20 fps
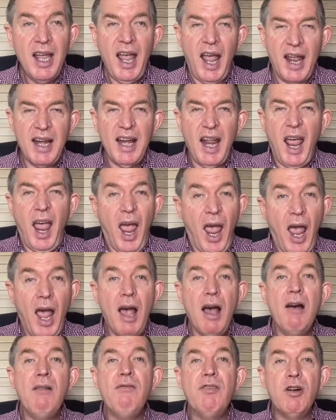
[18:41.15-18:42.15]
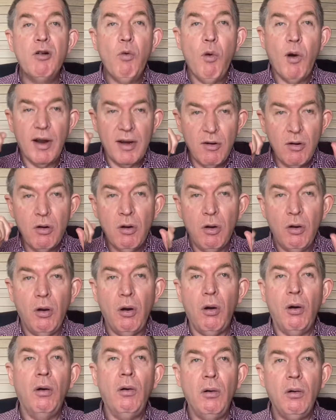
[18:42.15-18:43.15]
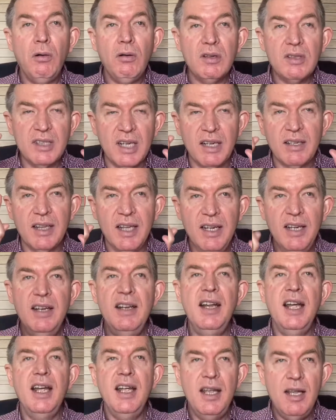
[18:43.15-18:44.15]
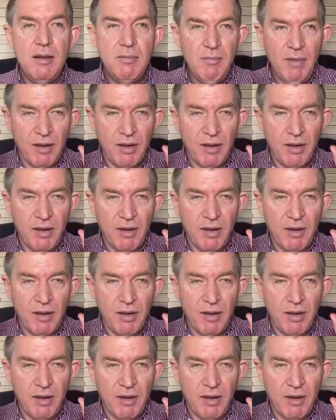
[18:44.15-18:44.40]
And everyone who calls on the name